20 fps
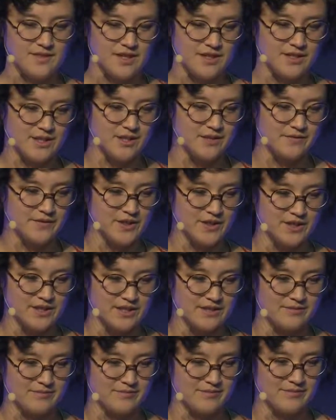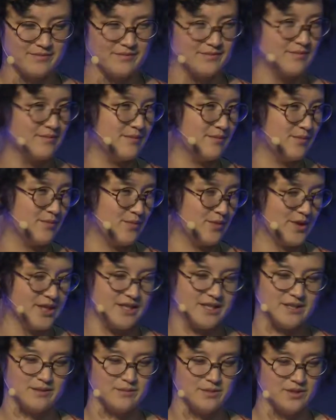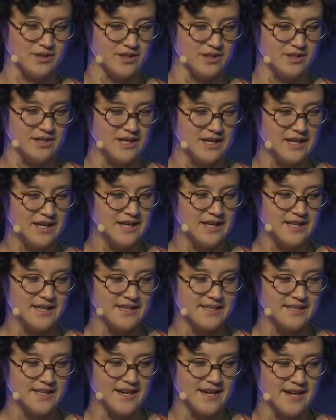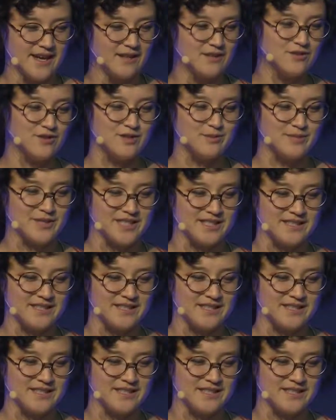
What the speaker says: So the first principle is that algorithmic